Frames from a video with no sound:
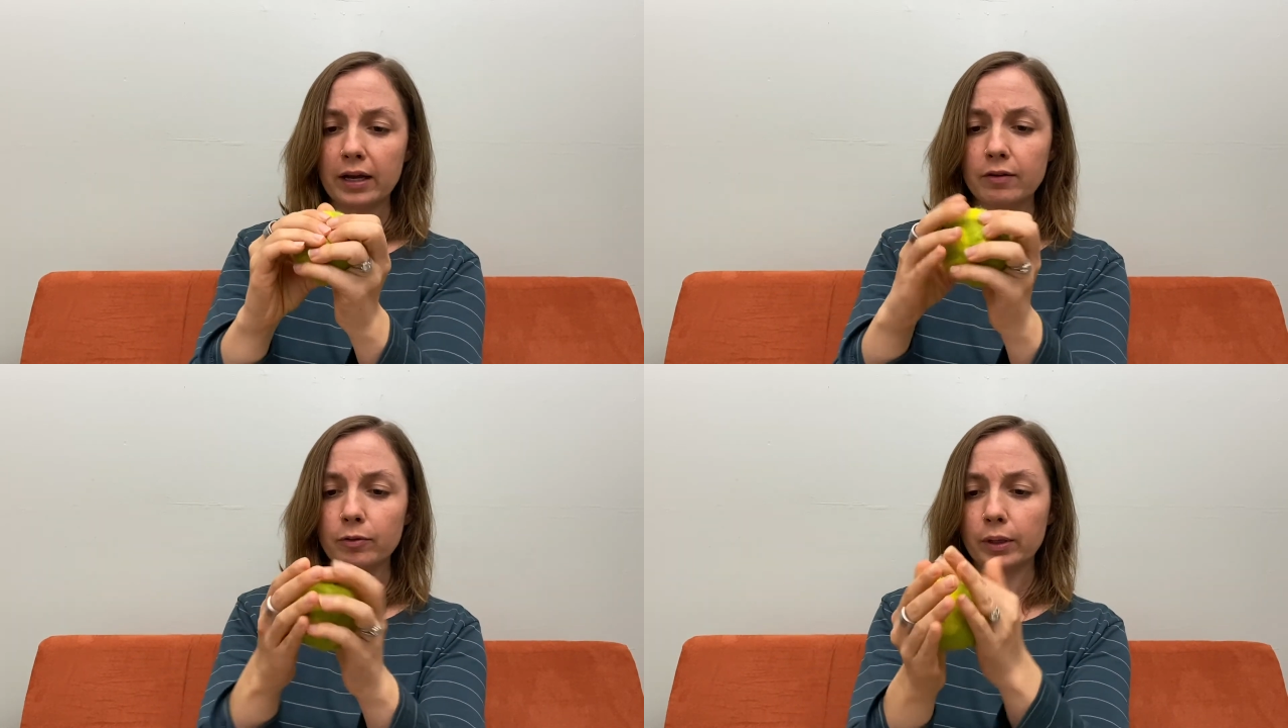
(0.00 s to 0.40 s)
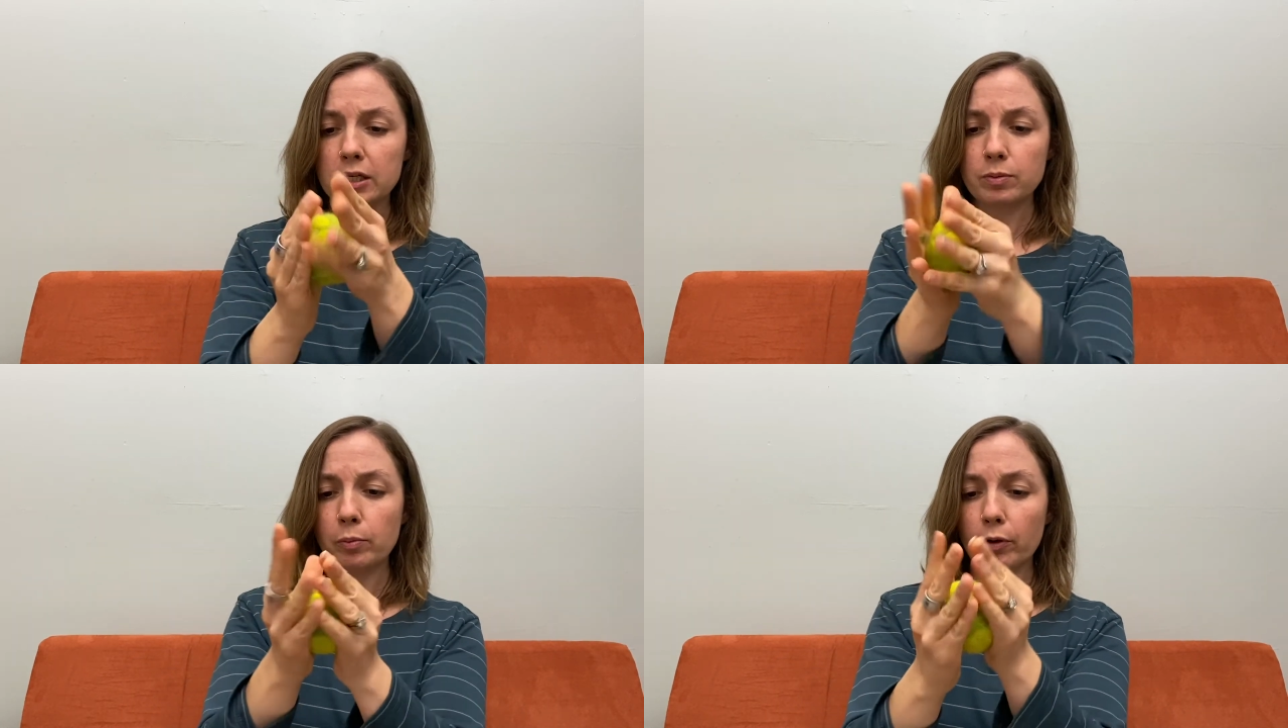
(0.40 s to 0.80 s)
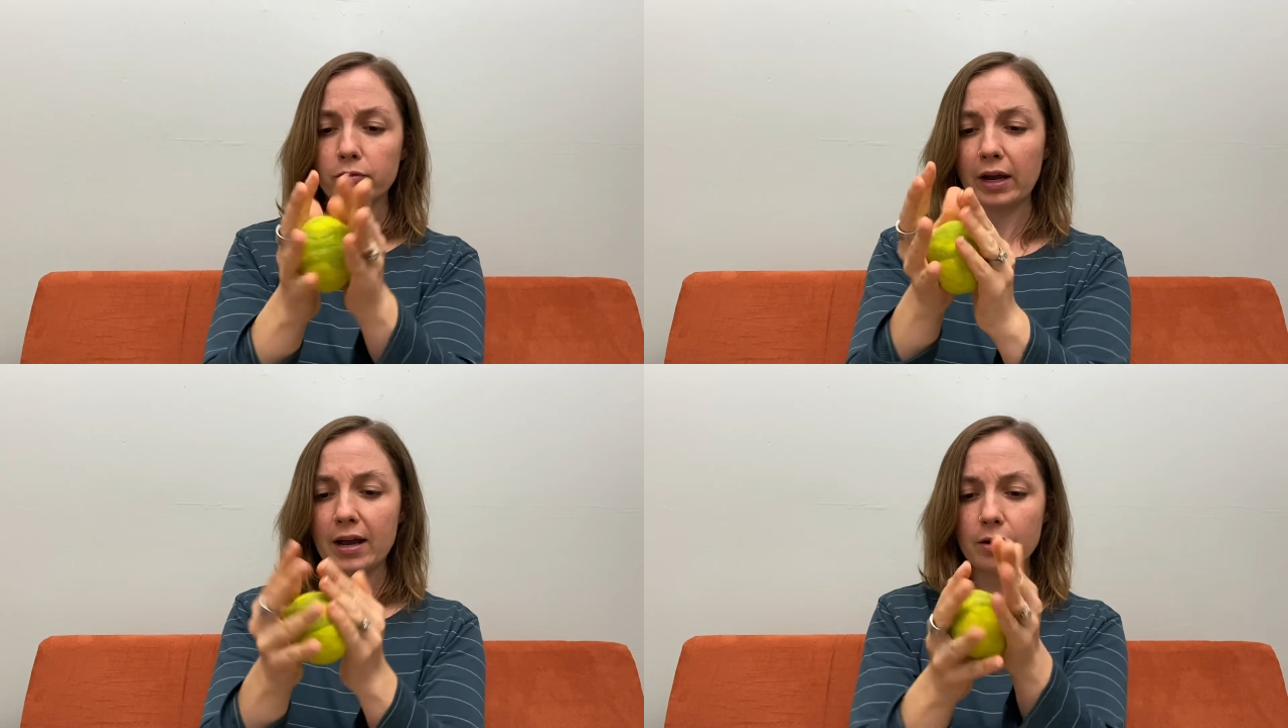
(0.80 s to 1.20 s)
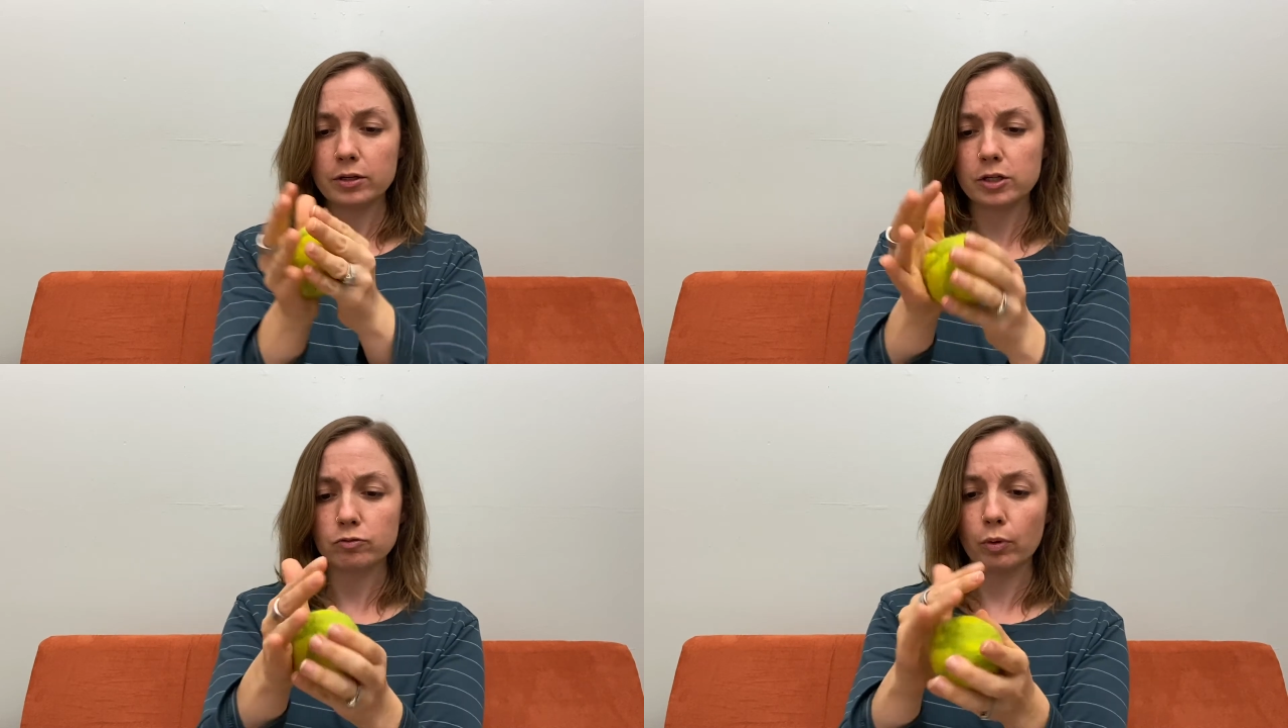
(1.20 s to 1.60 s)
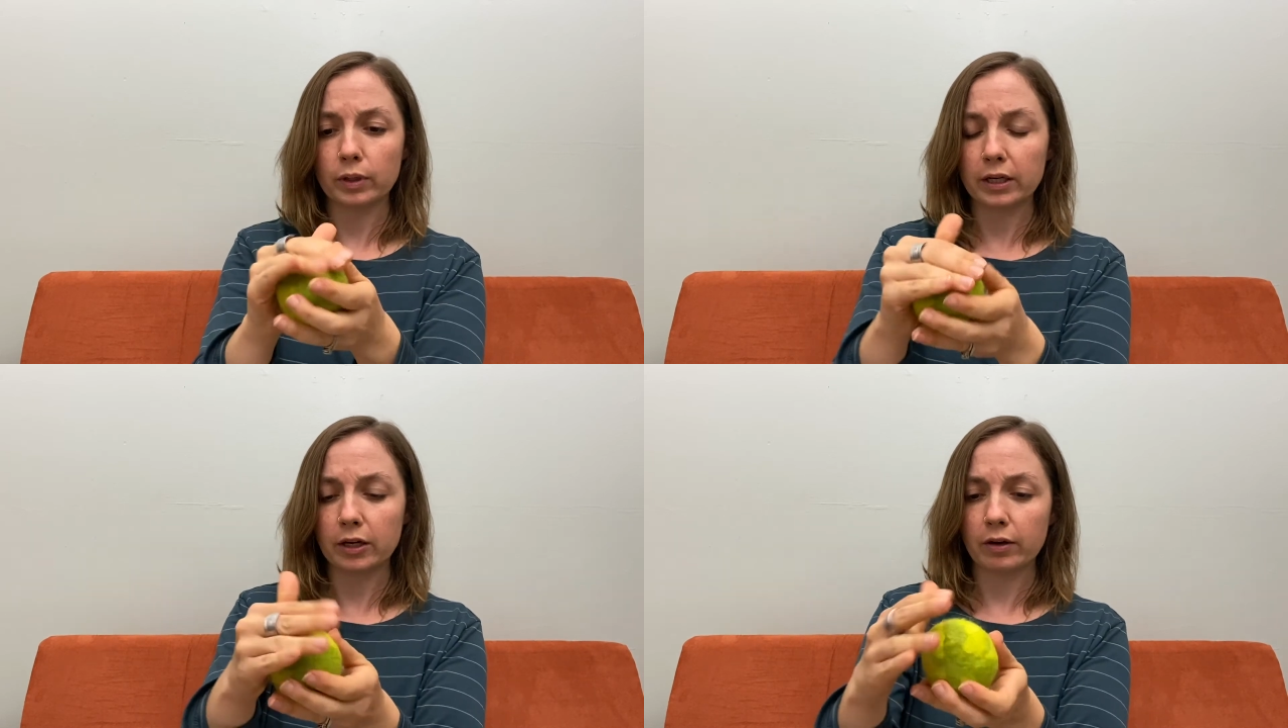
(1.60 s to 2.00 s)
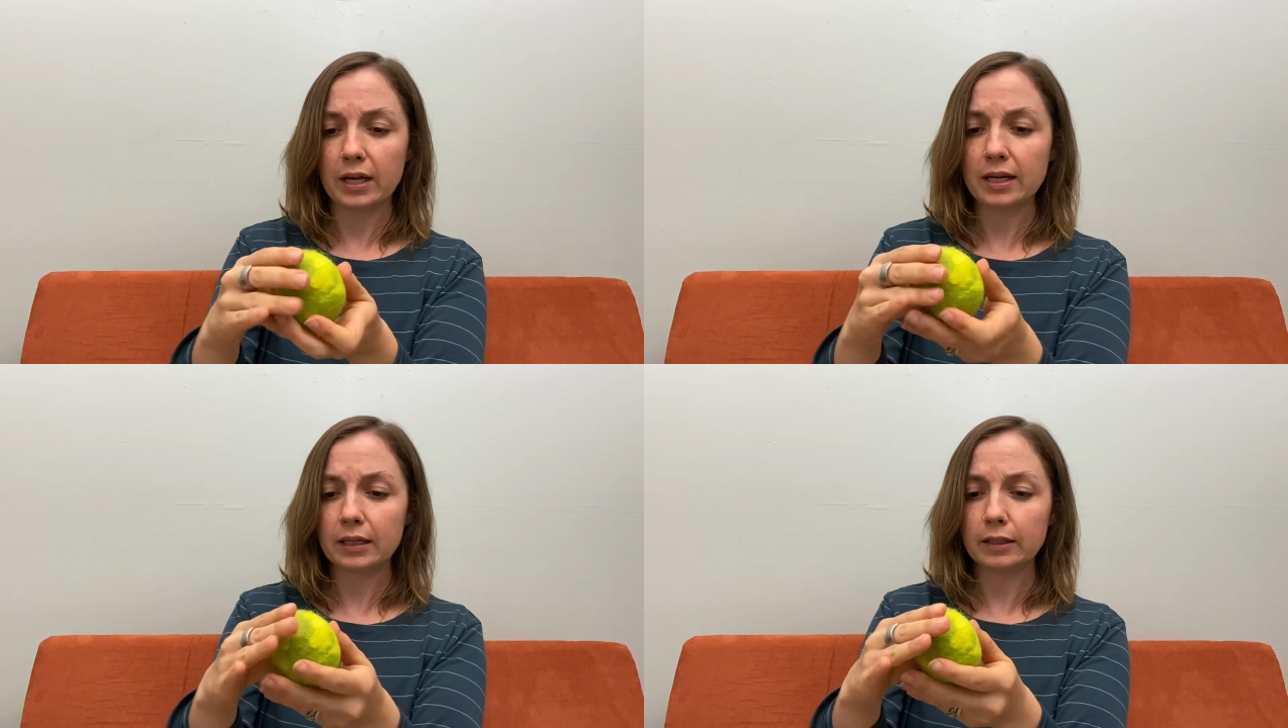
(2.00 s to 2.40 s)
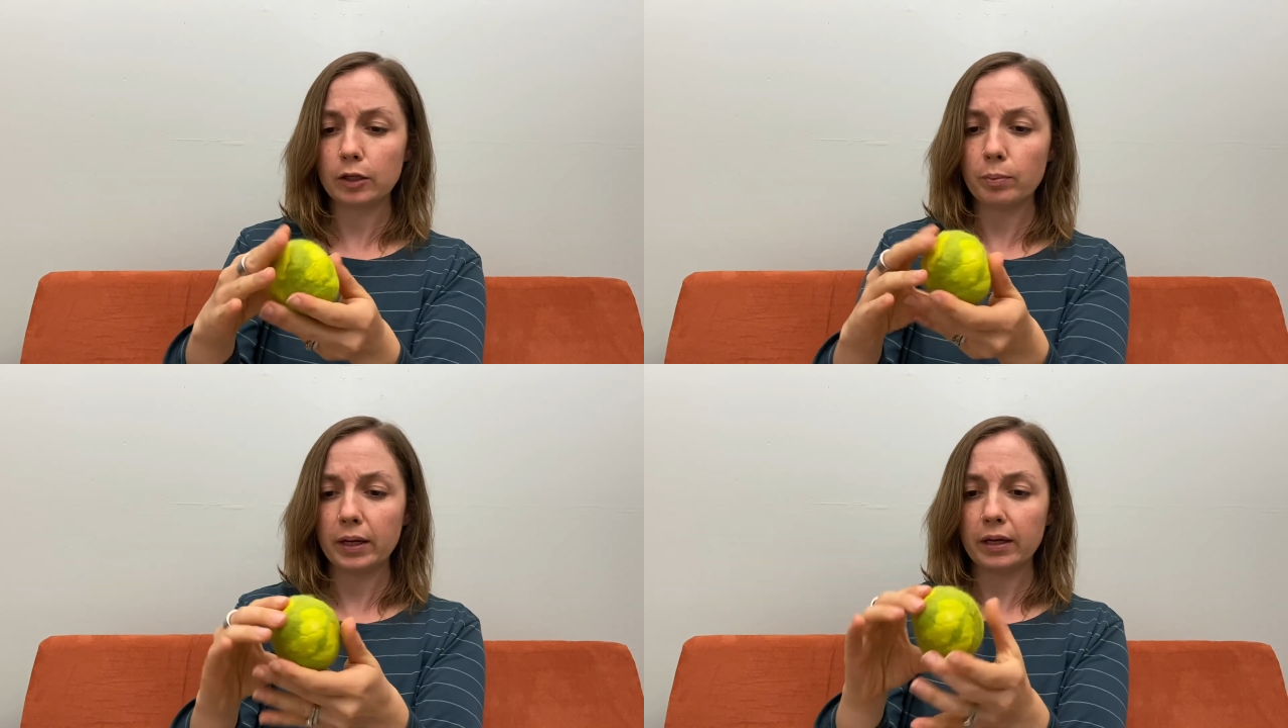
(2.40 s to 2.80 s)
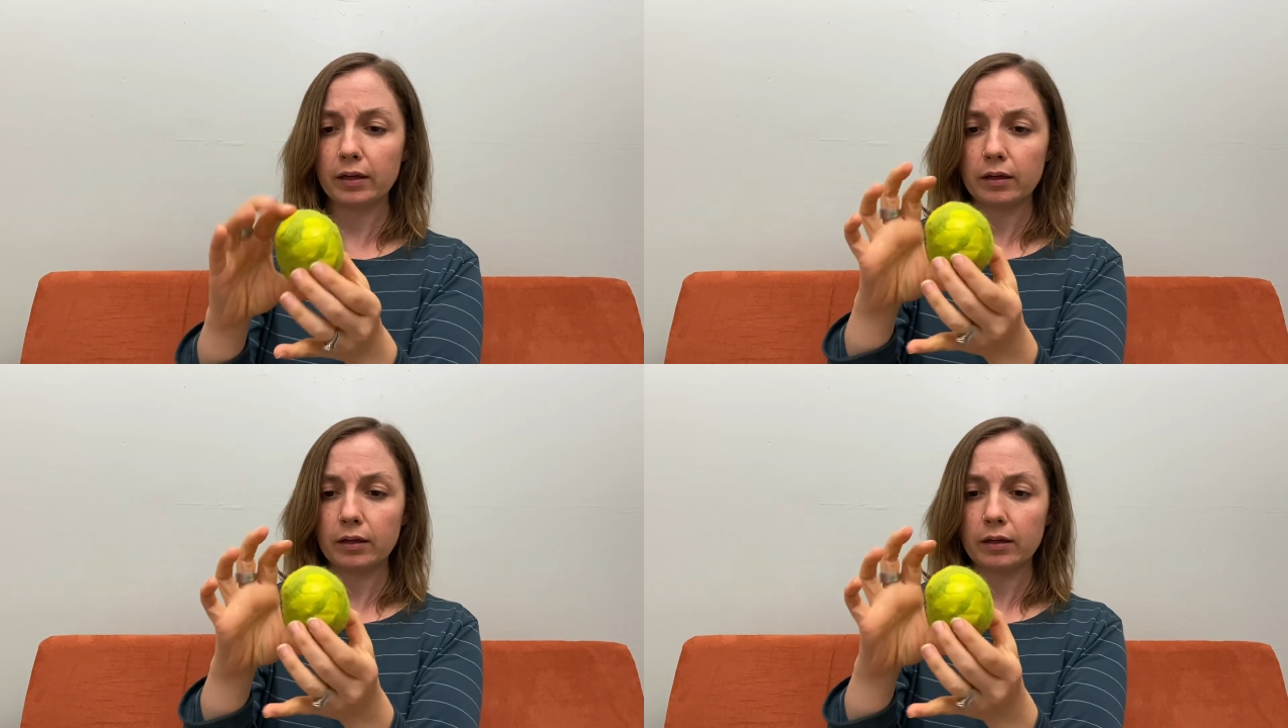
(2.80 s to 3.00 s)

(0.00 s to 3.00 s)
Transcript: If you want it to be more round, just roll it in your hand a little bit.